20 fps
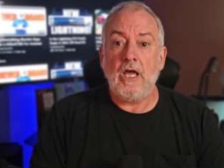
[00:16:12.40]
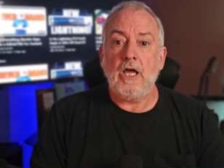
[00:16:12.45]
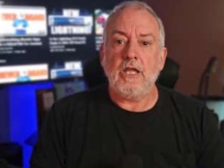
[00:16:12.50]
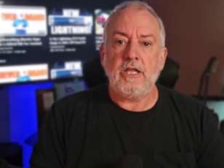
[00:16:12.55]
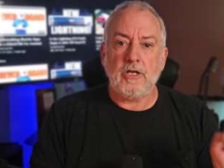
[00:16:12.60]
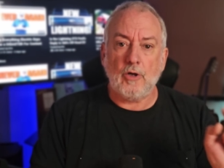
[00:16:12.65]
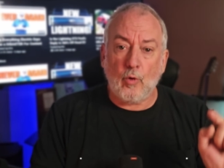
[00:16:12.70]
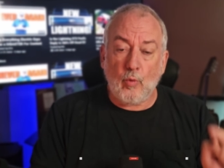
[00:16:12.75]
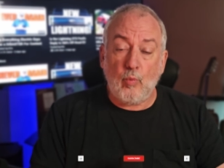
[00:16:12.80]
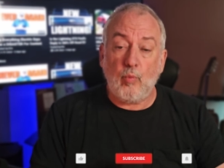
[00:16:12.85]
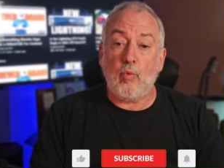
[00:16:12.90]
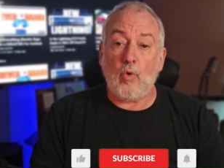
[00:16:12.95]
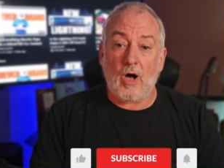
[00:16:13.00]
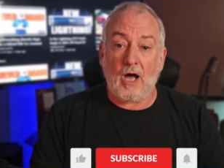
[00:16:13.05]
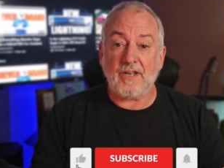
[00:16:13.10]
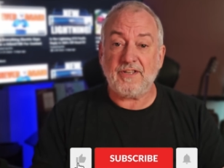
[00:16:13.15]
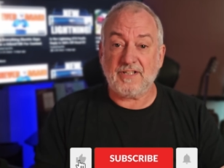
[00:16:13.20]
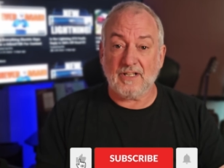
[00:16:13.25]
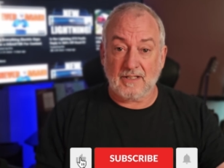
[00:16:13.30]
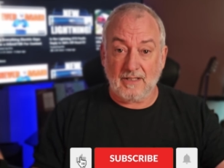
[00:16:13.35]
you'll
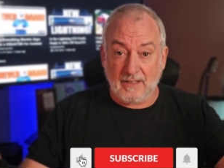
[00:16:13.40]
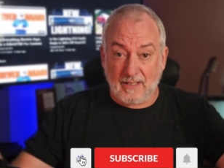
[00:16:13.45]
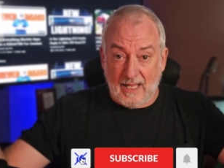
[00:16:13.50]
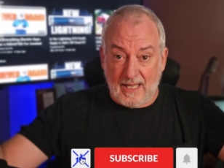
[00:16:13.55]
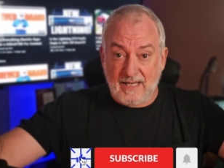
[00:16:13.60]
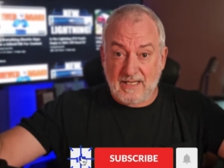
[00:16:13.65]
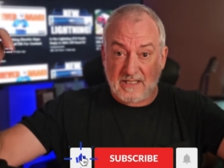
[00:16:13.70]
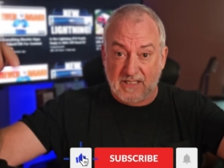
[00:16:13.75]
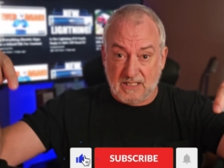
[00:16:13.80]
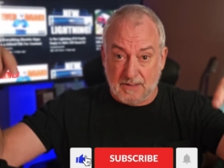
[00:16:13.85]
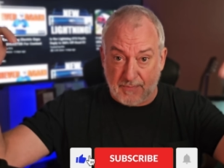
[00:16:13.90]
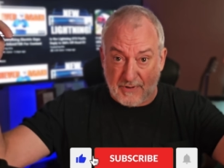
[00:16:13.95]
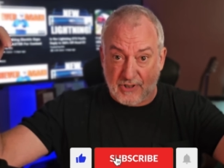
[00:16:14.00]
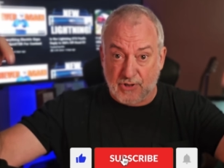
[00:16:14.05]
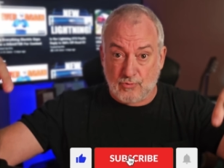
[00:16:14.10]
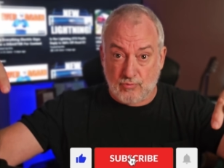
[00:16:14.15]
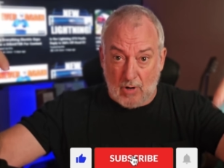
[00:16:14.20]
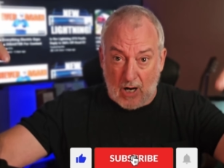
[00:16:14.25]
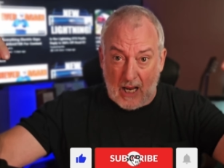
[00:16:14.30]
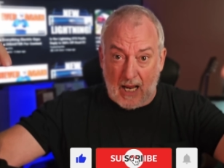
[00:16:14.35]
want to like,
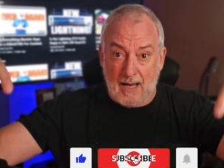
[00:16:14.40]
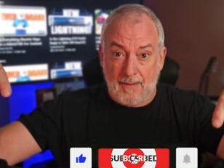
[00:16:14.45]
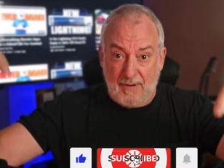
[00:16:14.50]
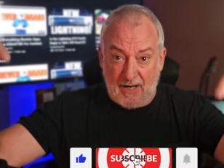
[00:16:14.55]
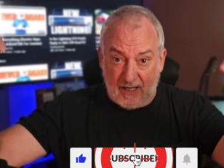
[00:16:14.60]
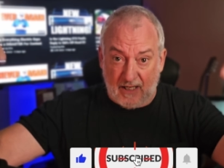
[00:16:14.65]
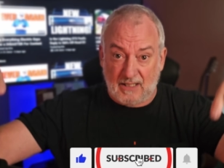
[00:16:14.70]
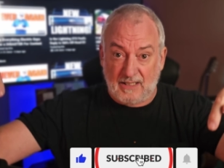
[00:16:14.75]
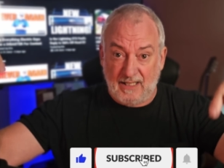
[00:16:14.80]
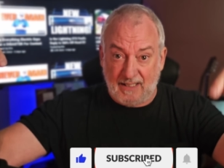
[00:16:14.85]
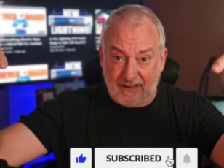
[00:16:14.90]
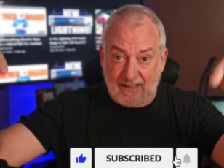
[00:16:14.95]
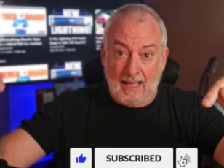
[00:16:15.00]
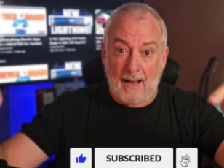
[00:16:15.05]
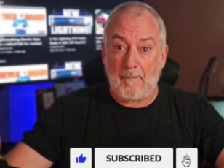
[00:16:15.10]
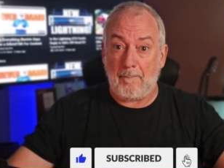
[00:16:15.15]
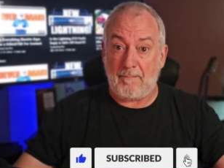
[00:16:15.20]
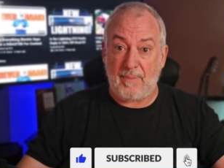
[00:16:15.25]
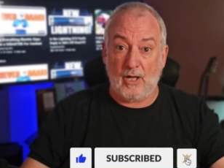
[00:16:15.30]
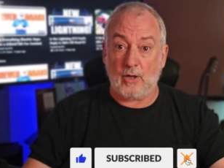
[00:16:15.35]
subscribe, and click
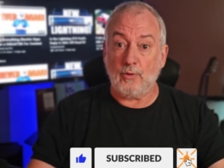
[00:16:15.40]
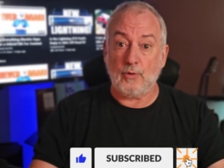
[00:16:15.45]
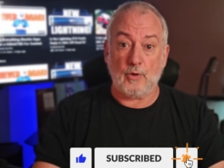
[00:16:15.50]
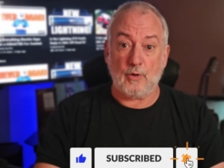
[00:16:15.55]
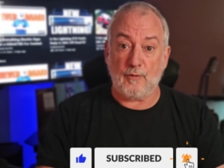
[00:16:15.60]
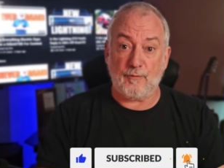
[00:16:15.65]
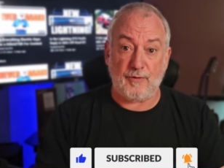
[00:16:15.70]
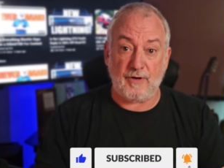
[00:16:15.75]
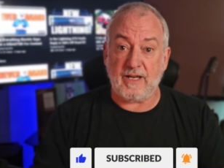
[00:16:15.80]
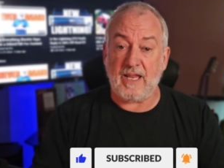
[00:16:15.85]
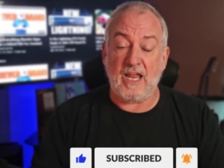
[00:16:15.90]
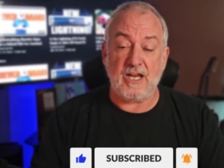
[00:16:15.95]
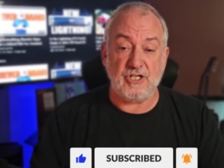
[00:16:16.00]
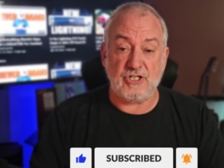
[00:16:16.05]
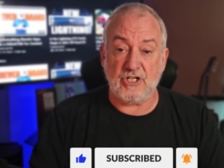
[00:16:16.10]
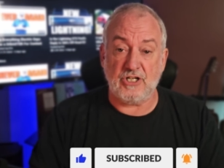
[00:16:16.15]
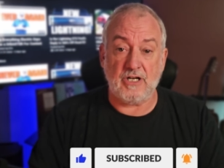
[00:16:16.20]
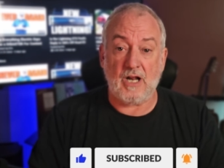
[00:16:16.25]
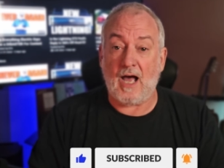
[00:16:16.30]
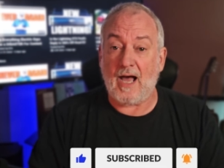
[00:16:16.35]
that bell
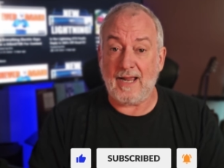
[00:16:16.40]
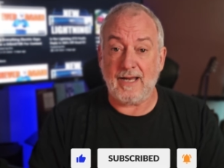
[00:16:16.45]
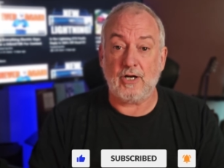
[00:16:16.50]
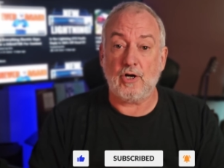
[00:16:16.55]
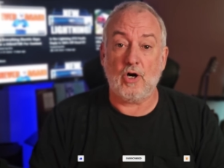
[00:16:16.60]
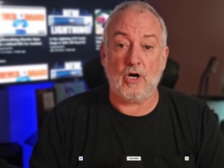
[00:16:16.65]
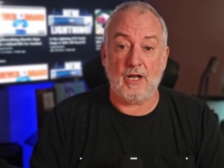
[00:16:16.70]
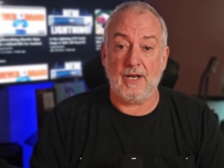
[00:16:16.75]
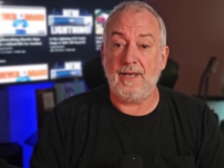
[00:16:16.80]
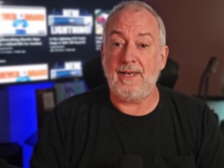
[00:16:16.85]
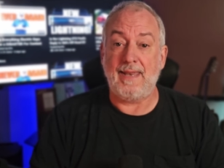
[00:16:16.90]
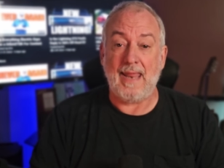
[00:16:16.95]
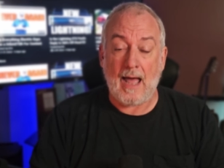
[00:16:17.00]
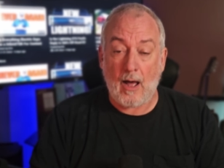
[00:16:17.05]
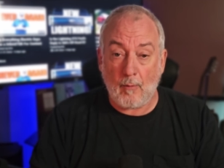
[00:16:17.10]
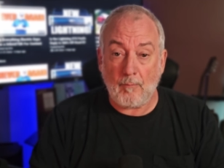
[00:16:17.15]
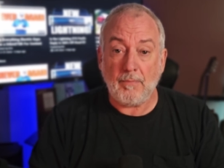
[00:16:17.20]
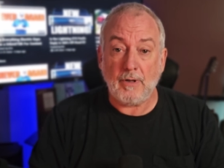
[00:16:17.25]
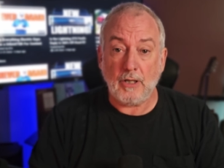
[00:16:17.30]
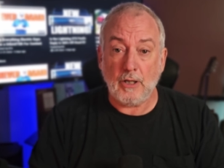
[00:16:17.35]
notification icon
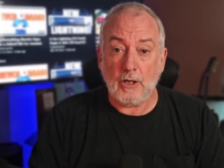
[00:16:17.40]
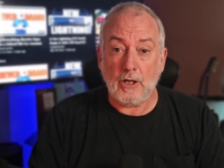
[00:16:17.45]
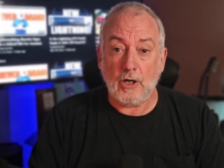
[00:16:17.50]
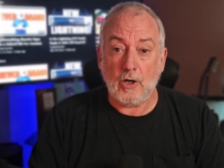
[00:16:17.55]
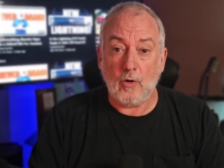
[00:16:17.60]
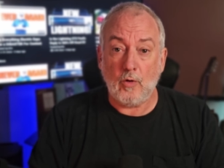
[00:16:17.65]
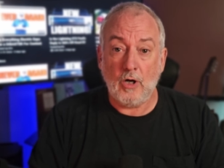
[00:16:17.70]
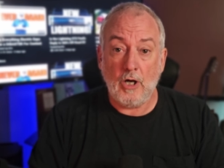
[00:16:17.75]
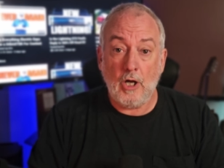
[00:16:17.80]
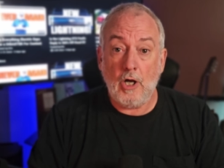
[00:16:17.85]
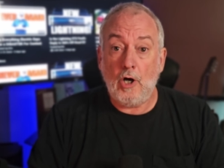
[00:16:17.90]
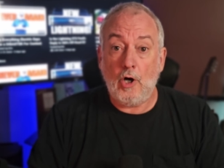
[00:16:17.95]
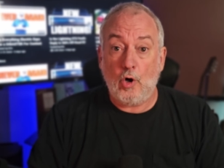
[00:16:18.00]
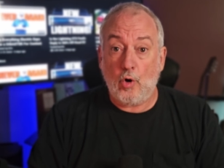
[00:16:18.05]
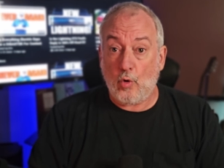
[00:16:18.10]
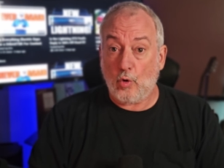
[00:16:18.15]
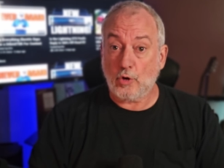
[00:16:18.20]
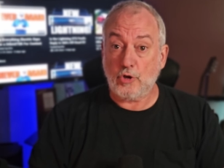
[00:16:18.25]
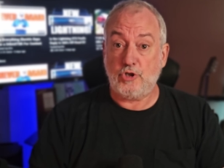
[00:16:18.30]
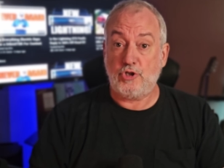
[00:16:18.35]
down below,
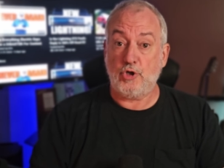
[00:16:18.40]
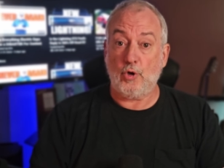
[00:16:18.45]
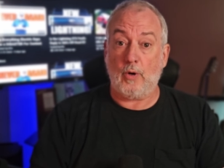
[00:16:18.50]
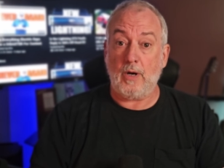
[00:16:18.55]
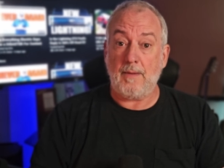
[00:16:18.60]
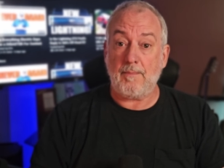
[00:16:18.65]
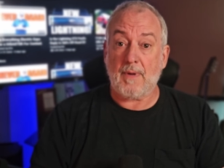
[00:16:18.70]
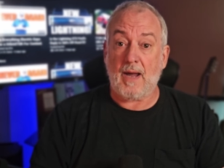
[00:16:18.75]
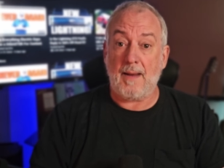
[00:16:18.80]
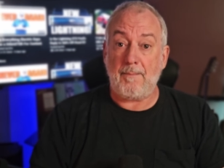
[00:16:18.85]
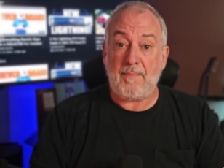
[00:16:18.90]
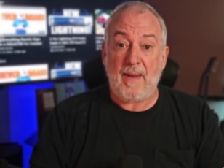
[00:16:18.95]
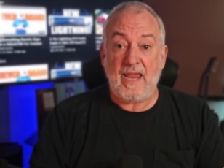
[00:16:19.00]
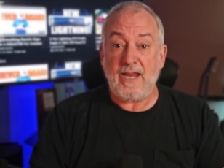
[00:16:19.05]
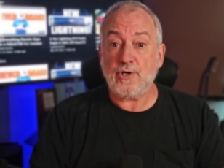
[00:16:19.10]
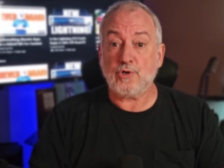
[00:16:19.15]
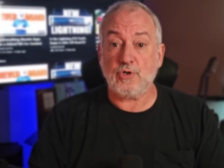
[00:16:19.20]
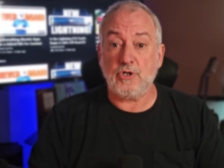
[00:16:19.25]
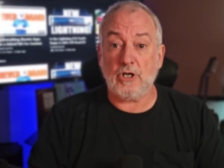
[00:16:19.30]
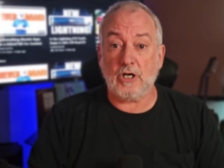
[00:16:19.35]
or join my
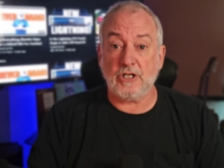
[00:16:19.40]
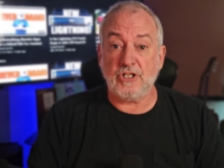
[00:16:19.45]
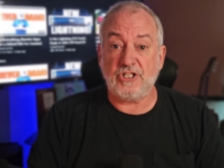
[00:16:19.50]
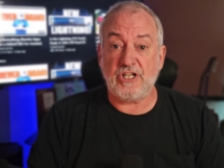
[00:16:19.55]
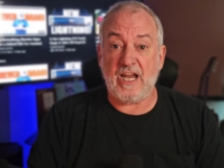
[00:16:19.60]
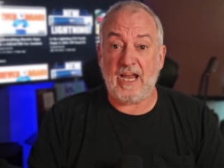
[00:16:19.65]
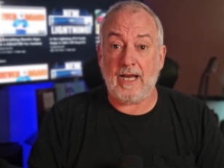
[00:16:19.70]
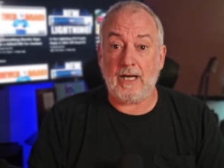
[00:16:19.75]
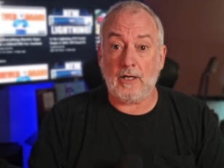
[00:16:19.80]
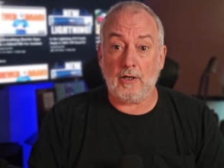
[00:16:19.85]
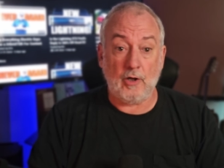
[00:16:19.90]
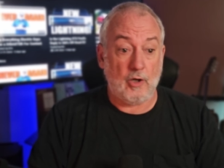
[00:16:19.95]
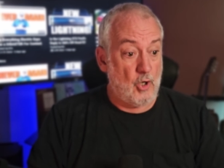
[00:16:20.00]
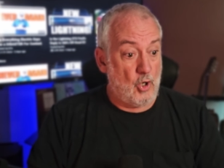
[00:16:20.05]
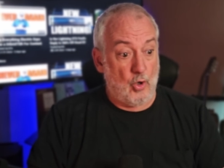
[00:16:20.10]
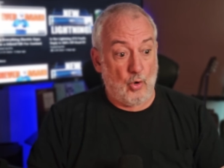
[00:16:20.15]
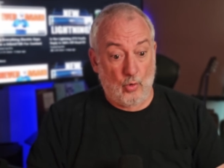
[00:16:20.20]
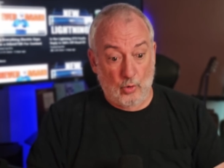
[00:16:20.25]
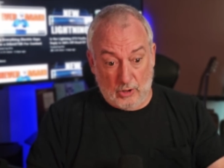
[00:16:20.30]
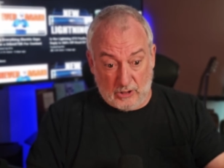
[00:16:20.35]
Patreon channel,
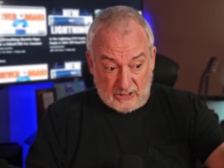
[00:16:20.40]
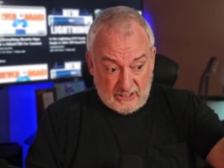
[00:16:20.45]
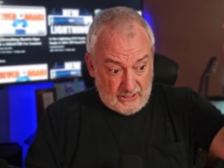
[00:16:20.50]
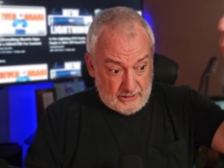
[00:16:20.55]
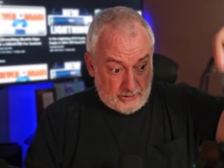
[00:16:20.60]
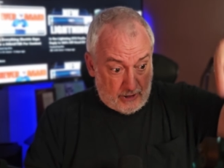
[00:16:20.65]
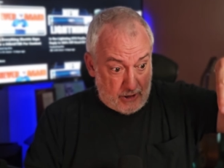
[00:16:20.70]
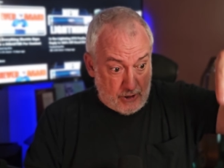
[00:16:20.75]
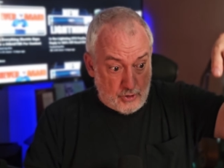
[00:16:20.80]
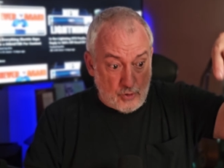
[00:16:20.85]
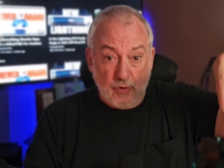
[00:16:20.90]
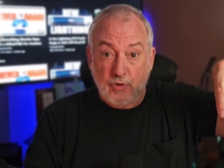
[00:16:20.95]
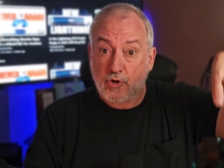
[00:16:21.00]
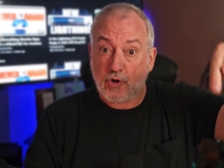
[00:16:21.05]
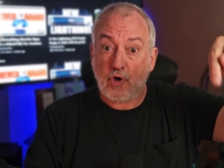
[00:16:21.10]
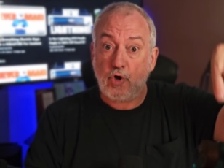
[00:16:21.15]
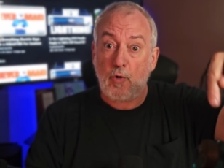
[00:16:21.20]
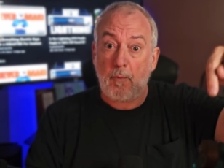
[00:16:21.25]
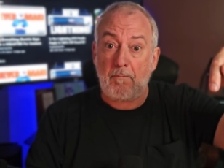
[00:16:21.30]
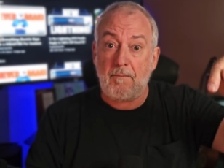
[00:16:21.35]
or click the
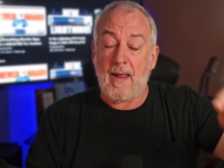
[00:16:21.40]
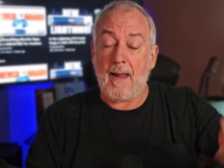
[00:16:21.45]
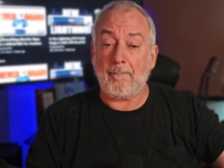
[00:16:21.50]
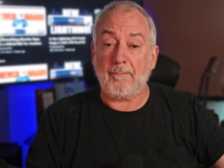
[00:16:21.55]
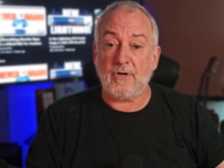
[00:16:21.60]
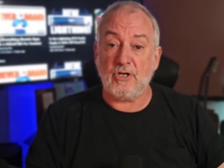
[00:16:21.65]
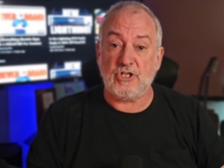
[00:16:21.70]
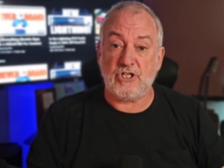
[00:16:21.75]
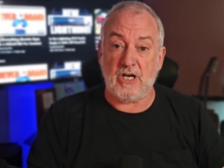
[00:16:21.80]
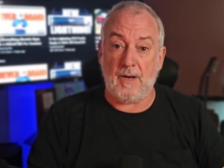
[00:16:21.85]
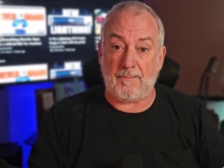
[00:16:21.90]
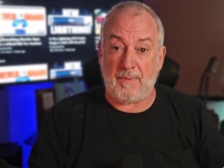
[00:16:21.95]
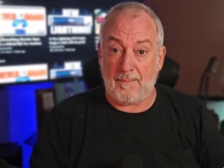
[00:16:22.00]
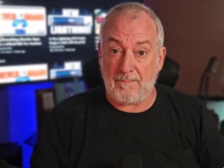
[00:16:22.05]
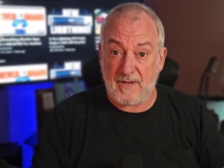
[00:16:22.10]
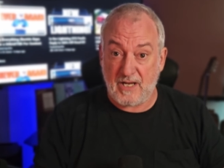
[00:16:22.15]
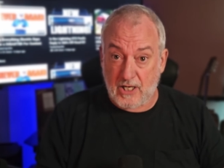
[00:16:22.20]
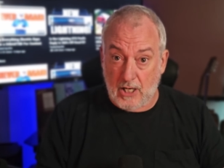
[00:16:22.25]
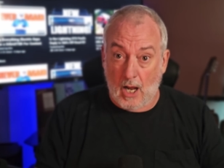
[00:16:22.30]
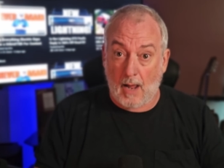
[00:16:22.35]
YouTube membership and
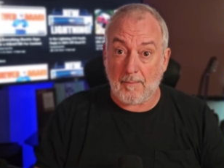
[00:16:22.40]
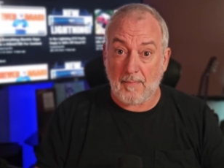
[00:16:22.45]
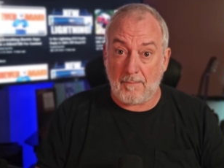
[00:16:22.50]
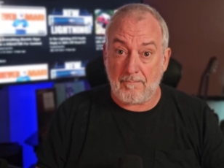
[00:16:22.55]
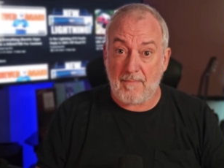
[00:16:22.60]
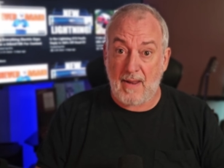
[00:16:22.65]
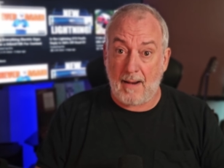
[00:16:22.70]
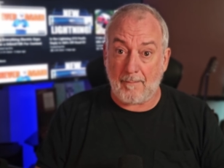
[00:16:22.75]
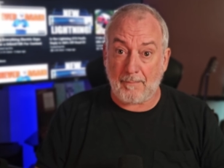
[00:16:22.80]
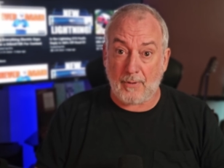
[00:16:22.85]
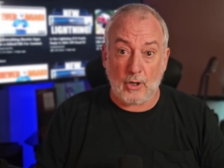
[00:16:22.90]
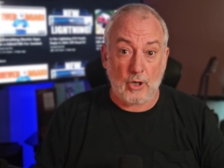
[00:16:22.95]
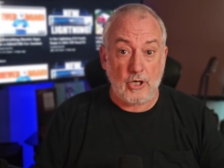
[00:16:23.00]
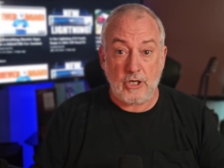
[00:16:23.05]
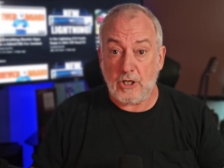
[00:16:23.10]
become a member.